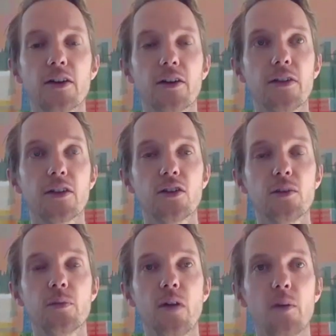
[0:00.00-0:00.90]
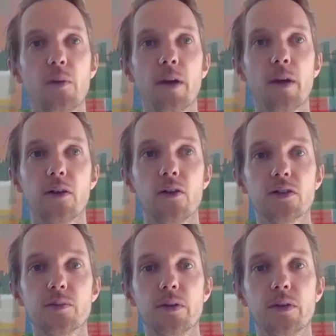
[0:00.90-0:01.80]
I think, can you provide a bit of background on your
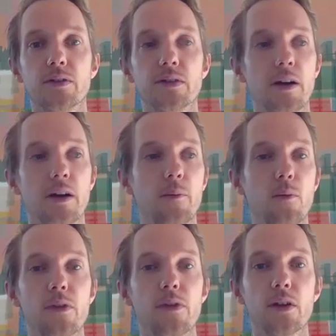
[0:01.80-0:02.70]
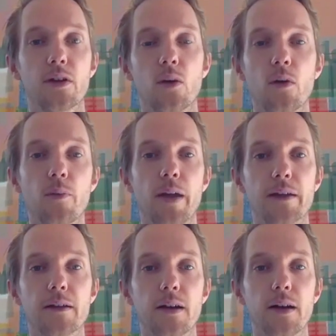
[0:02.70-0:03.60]
experience with the Commonwealth
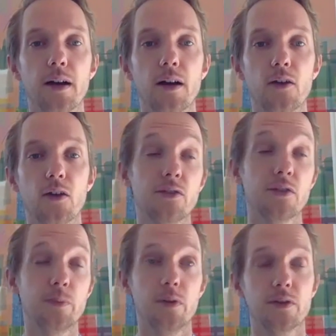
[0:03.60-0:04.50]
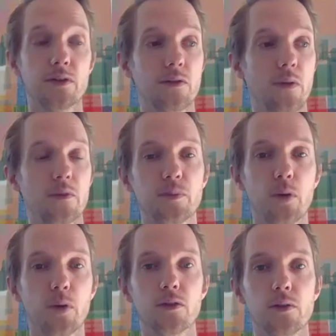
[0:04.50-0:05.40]
Bank? Not just your experience, because you've obviously
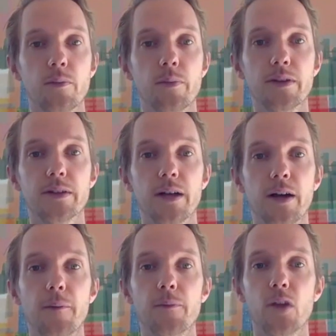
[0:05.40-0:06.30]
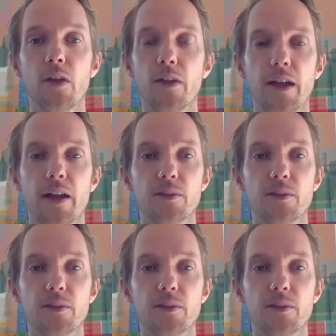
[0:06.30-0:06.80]
spoken to them, but they had